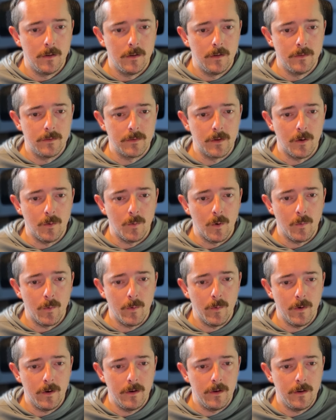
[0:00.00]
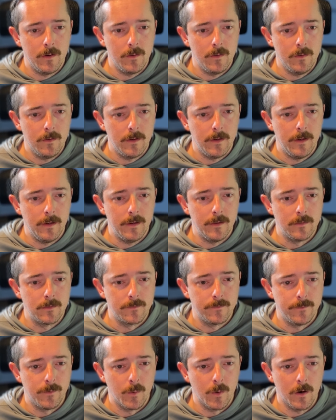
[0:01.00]
So what we want to do is
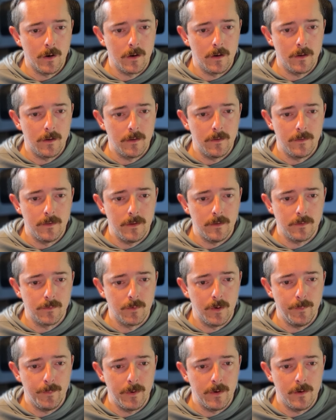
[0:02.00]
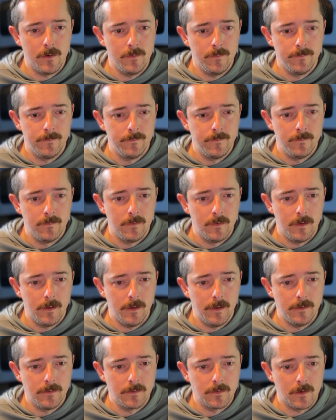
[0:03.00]
fork this repo,
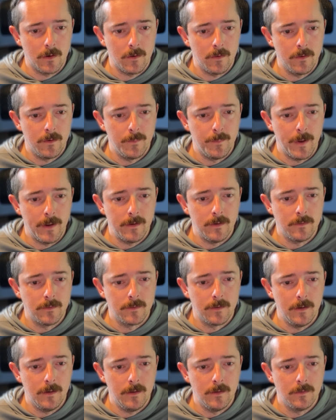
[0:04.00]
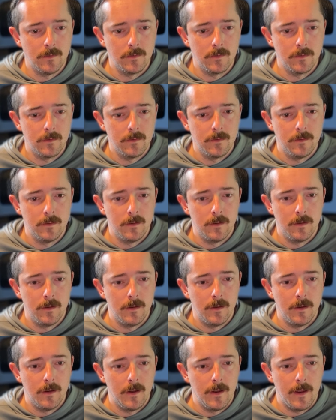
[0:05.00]
install the dependencies,
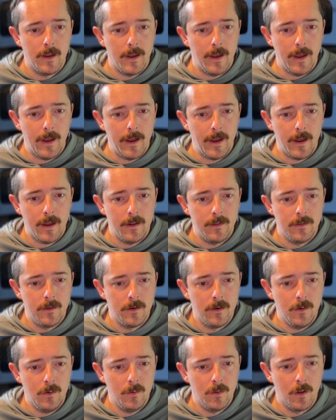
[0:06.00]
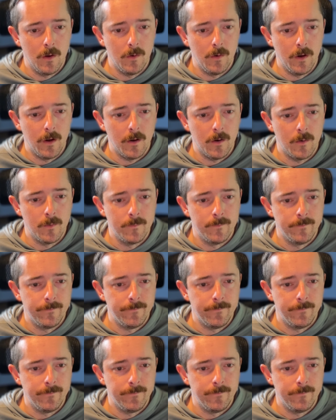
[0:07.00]
add the new logo,